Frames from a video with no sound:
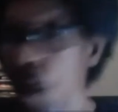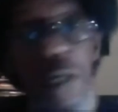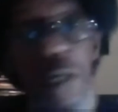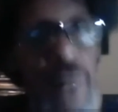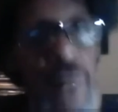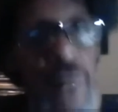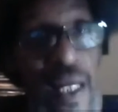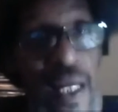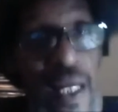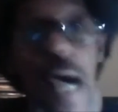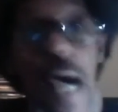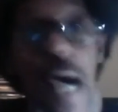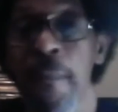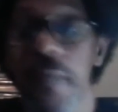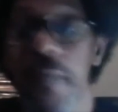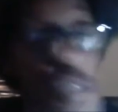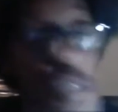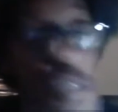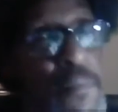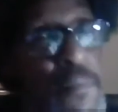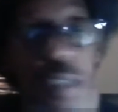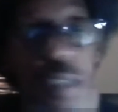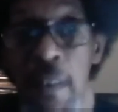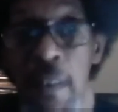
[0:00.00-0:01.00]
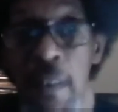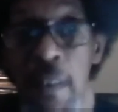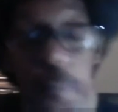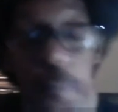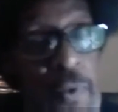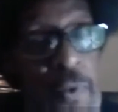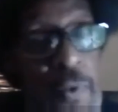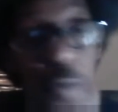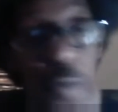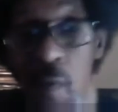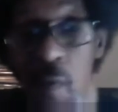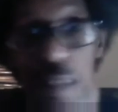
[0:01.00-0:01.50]
What happened to Mr.
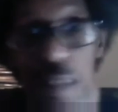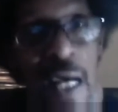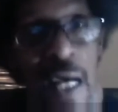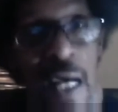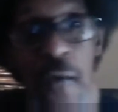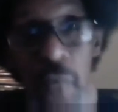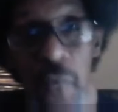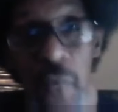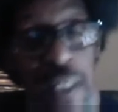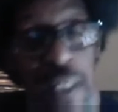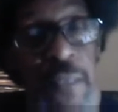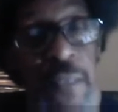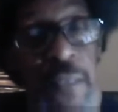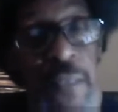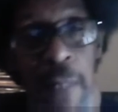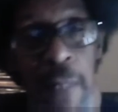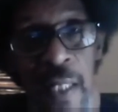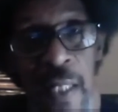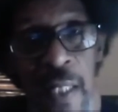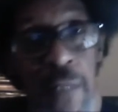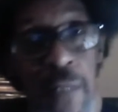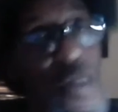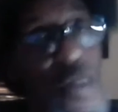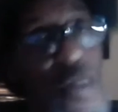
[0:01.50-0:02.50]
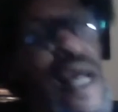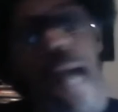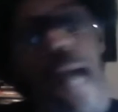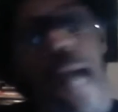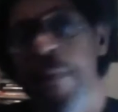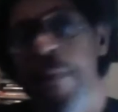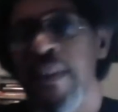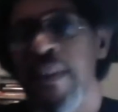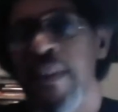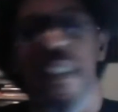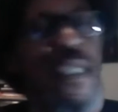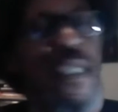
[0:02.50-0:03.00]
Prude was not race baiting. What
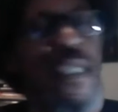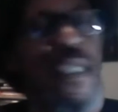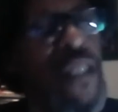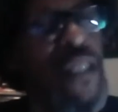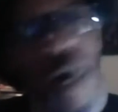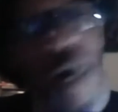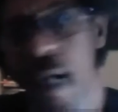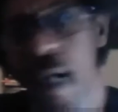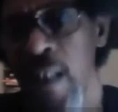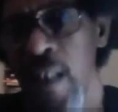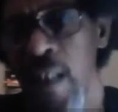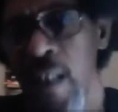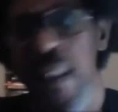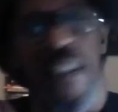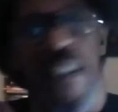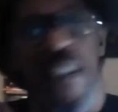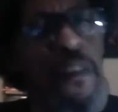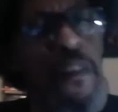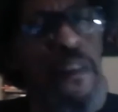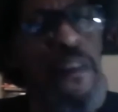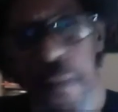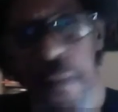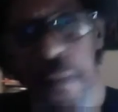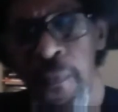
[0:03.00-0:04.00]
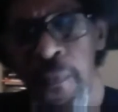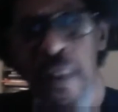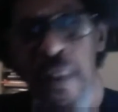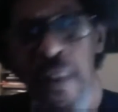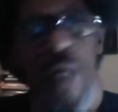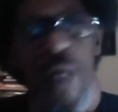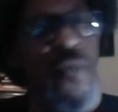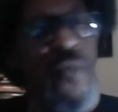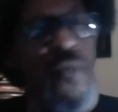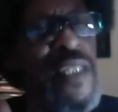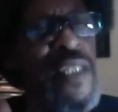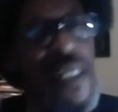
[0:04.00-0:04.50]
happened to the long list of people that
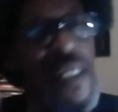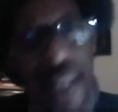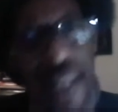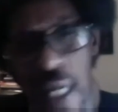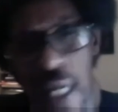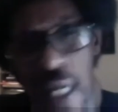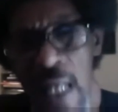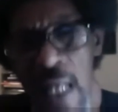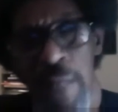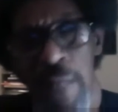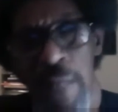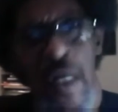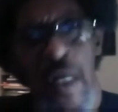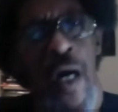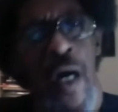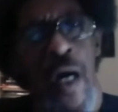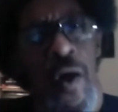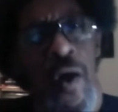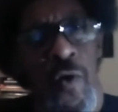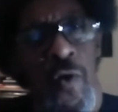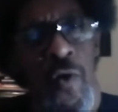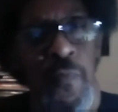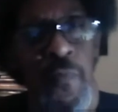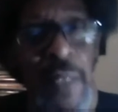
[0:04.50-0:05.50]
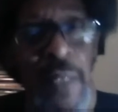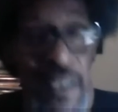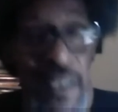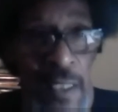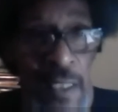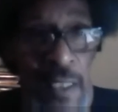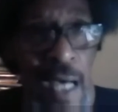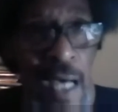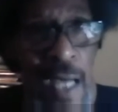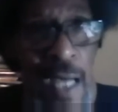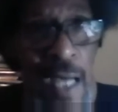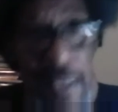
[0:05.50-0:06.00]
we can name who've been
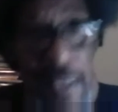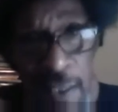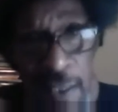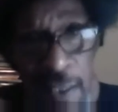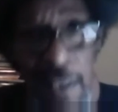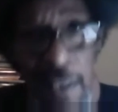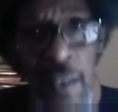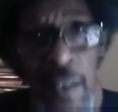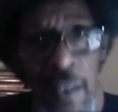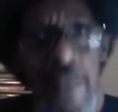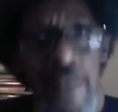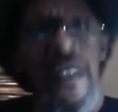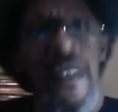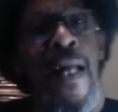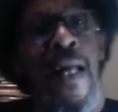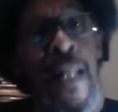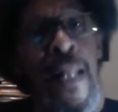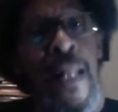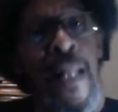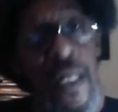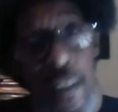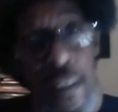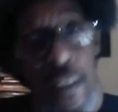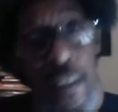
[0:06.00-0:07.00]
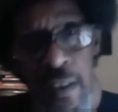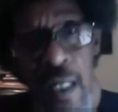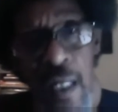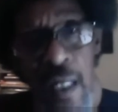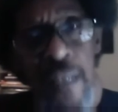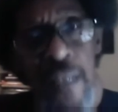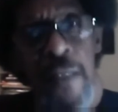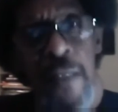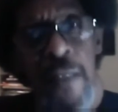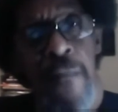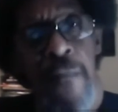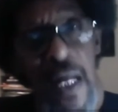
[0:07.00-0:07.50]
killed and
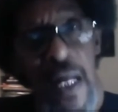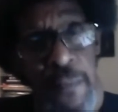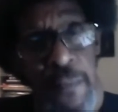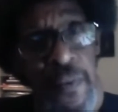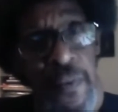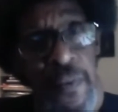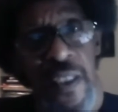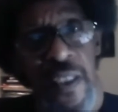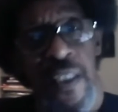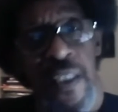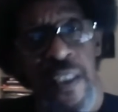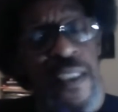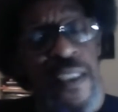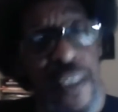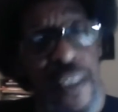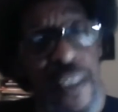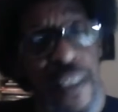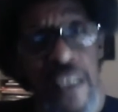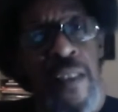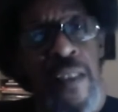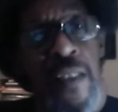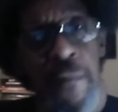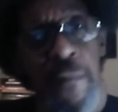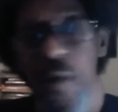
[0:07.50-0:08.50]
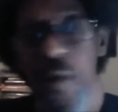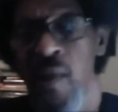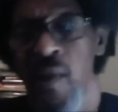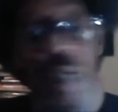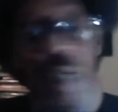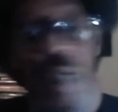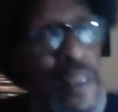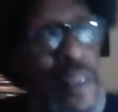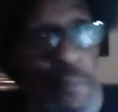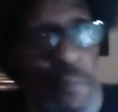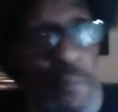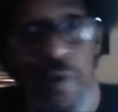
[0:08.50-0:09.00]
assaulted by the police in this community
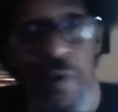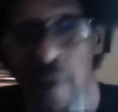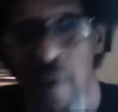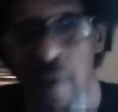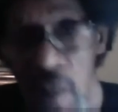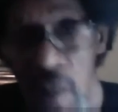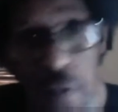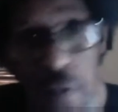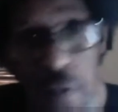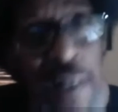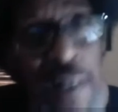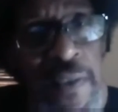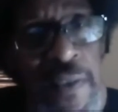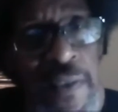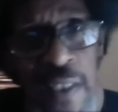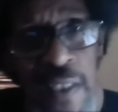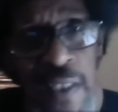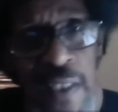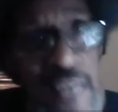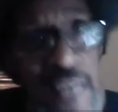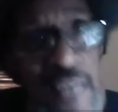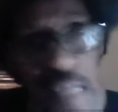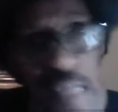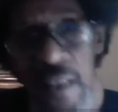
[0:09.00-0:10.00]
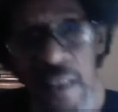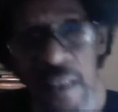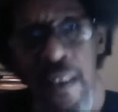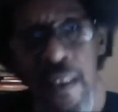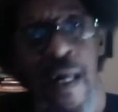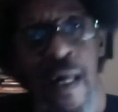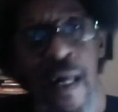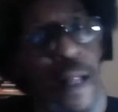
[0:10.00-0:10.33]
and communities across this nation?